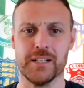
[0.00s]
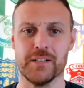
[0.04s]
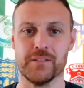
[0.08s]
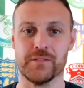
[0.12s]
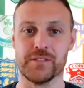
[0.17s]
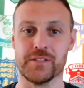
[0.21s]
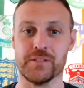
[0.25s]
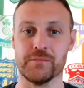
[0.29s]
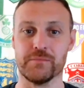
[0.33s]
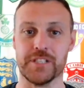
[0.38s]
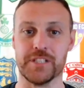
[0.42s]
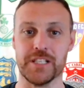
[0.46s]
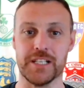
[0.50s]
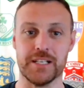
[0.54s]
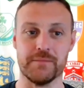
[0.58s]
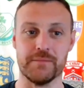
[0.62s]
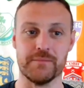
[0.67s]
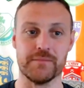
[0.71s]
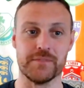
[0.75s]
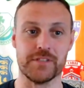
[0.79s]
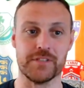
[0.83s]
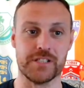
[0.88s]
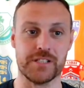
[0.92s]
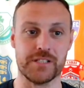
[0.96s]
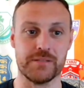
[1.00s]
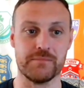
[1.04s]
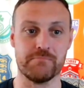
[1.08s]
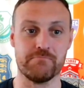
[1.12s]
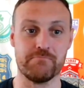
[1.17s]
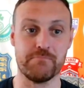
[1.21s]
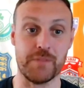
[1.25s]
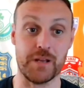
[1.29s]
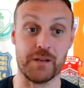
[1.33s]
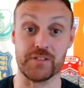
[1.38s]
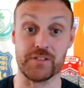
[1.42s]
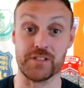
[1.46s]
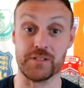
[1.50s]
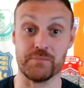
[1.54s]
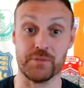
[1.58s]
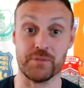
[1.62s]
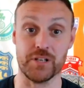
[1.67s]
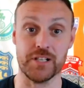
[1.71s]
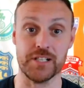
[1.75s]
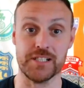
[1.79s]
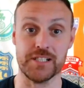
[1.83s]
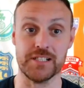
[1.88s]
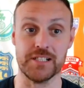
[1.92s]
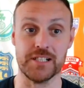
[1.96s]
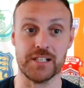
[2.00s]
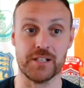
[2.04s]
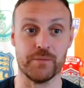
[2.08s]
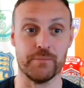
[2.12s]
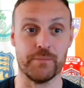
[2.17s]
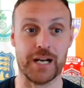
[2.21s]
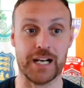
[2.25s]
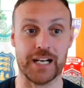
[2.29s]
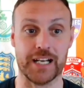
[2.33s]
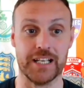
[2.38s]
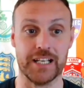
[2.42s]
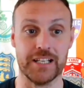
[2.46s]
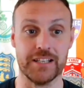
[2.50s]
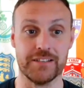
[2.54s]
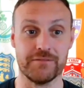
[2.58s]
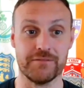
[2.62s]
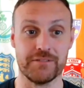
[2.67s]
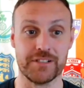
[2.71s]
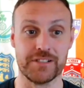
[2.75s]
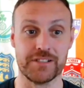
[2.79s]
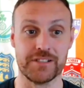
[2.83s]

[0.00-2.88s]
Some teams have surprisingly come back into it.